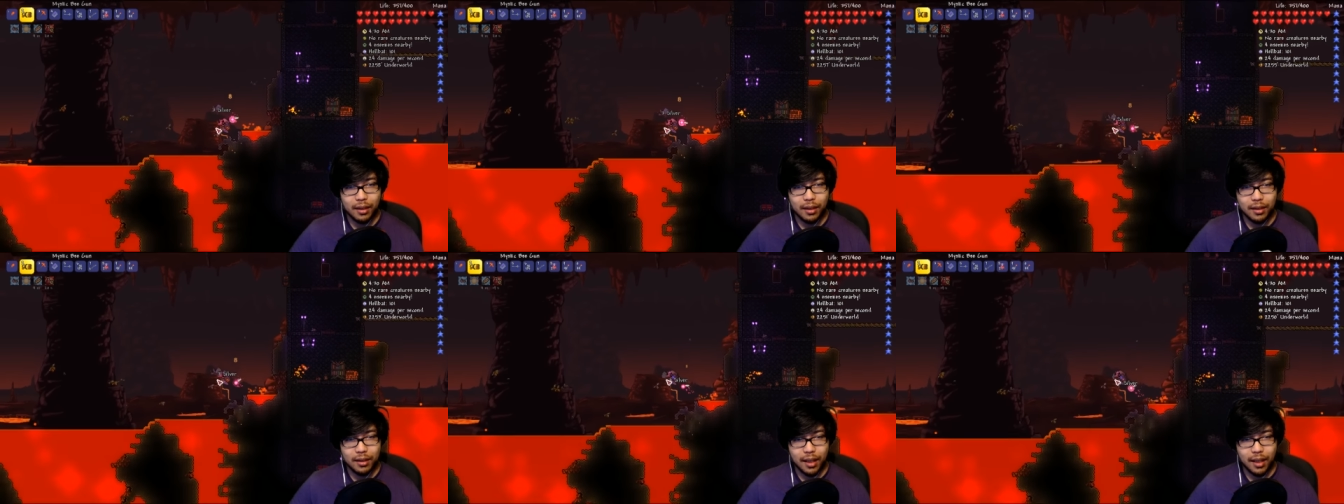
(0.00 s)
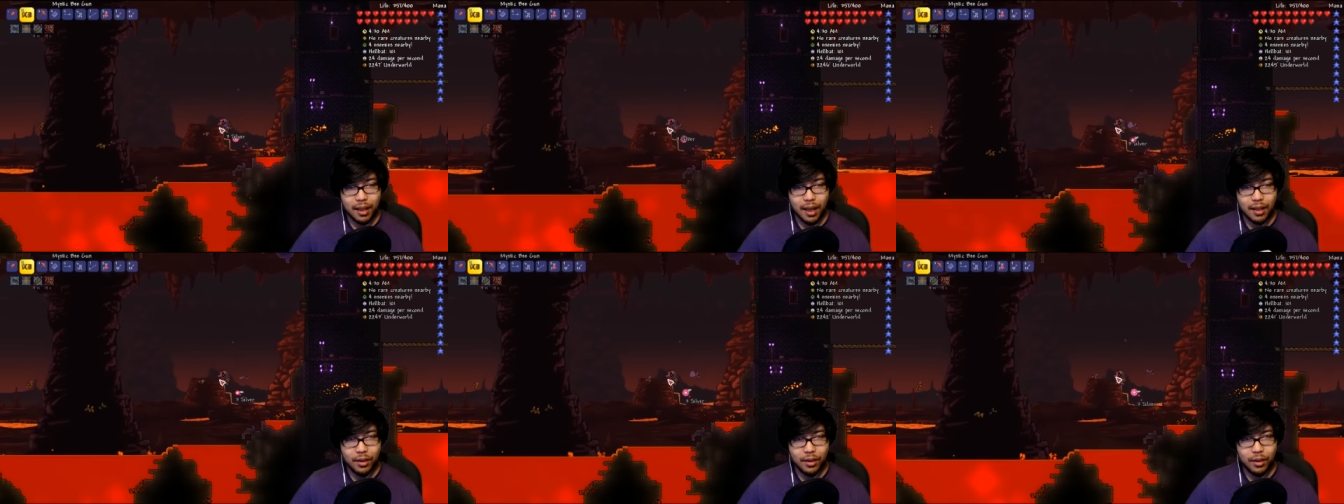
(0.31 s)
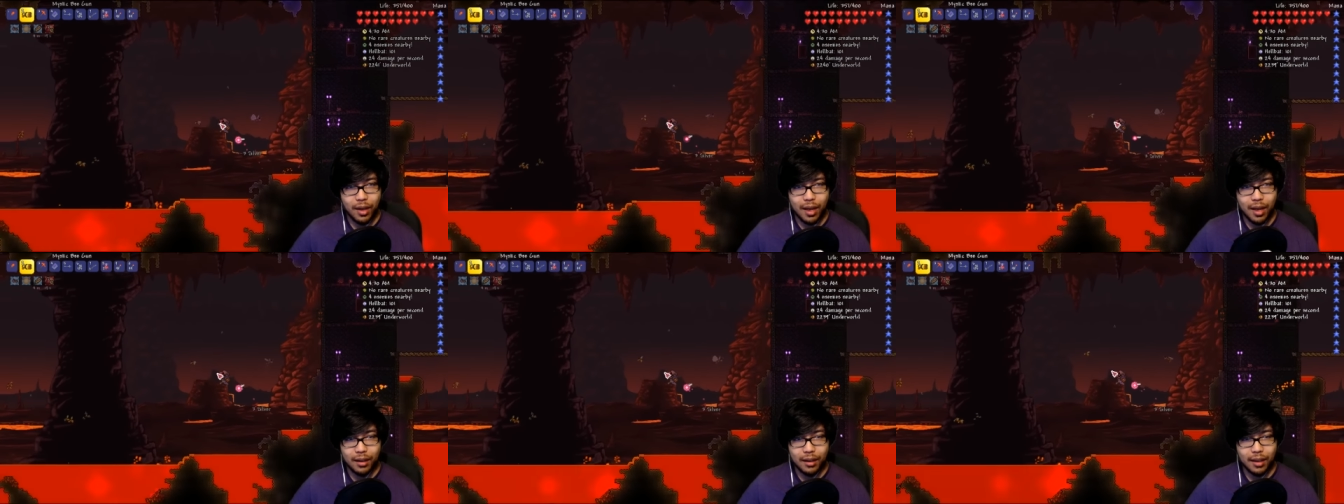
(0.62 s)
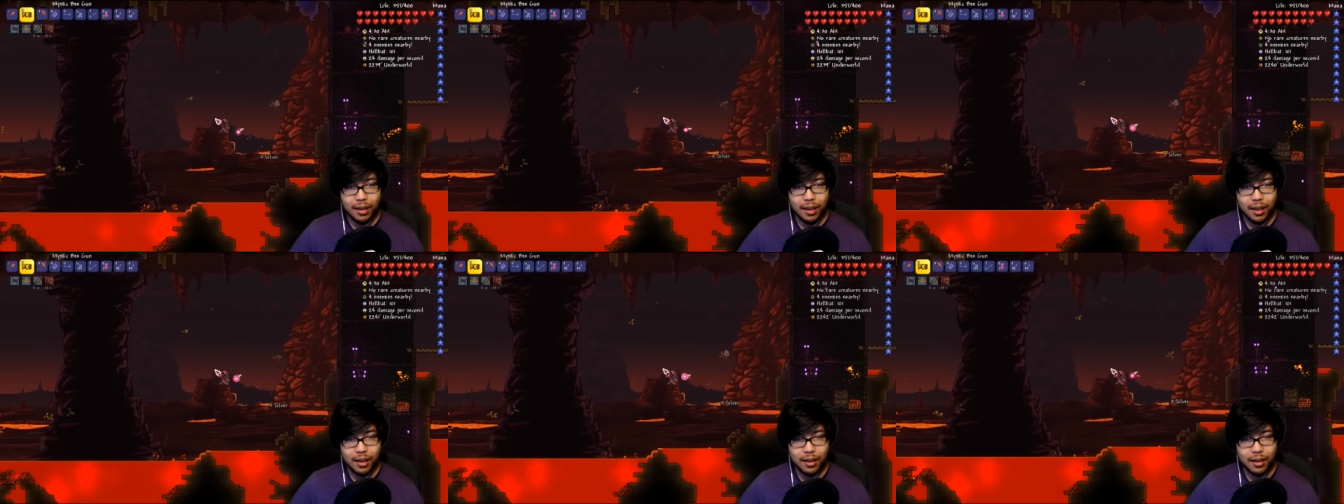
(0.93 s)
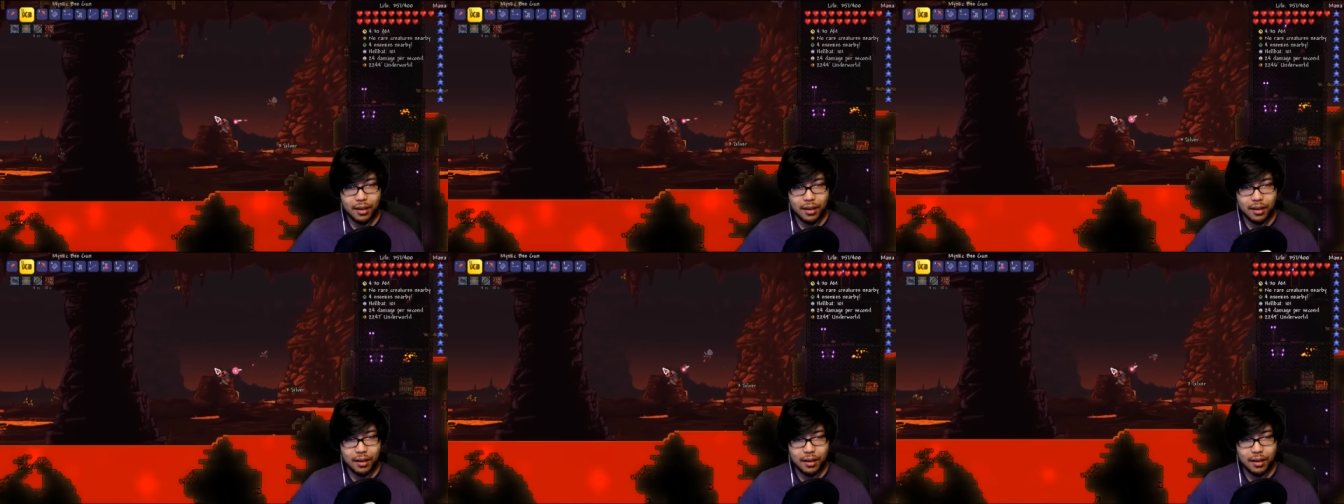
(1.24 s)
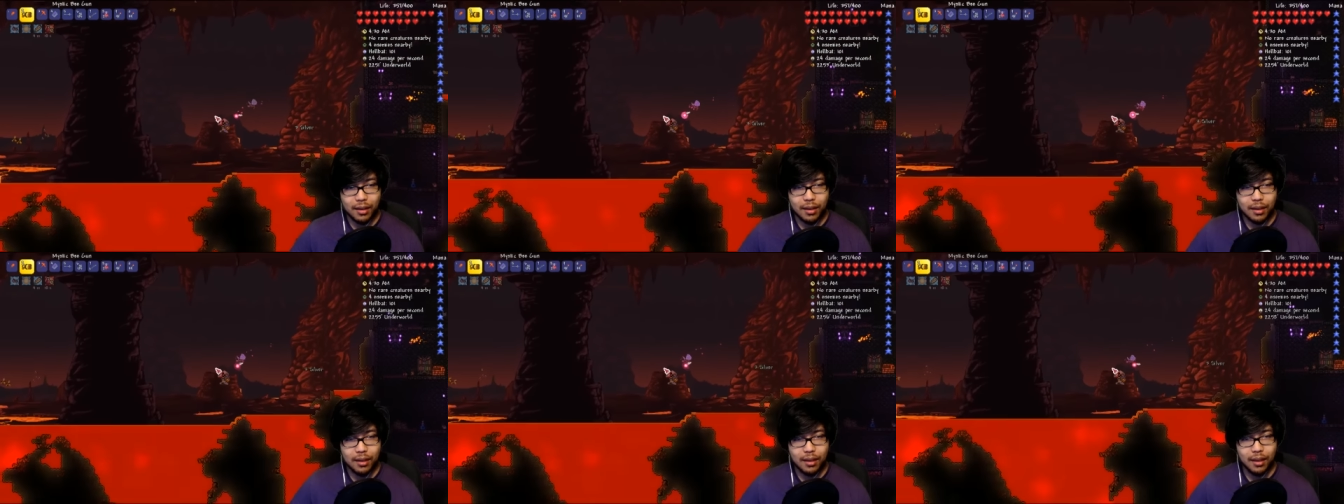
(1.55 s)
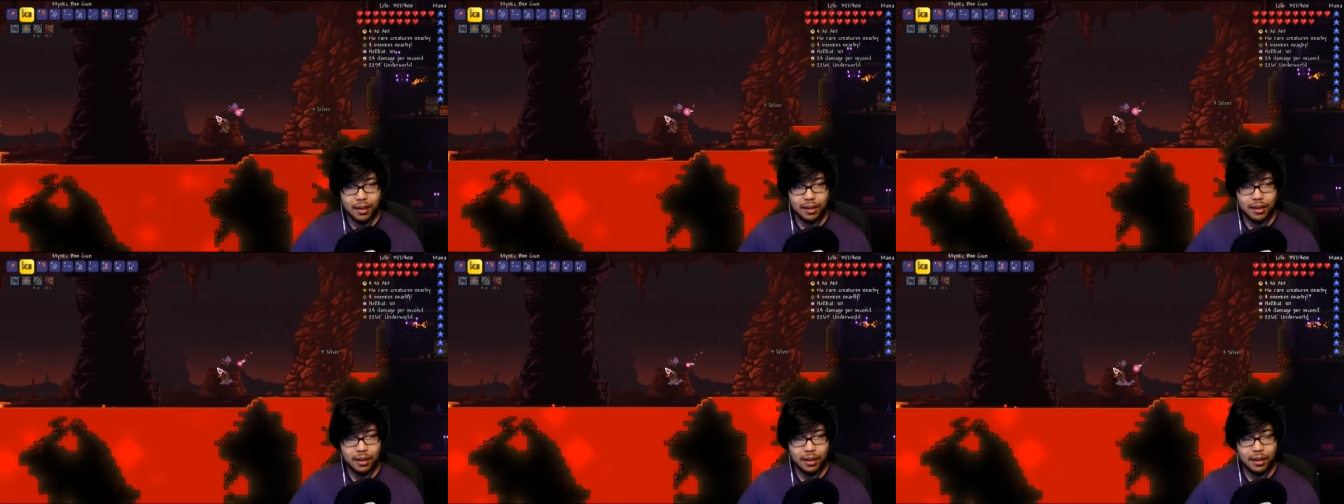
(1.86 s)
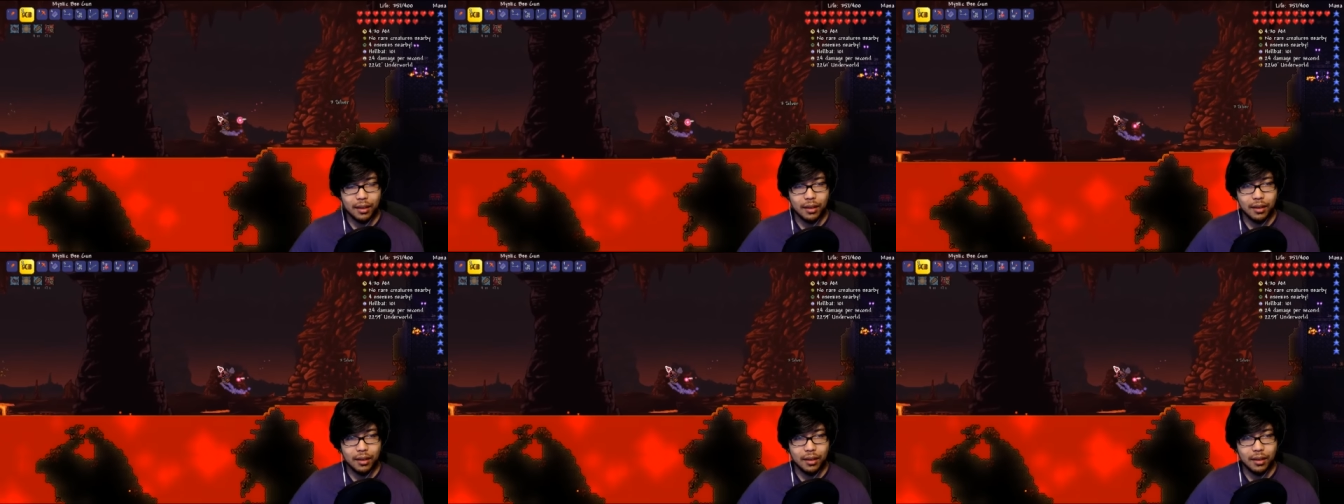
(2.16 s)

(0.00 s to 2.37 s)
Cause I, I tried that and nothing.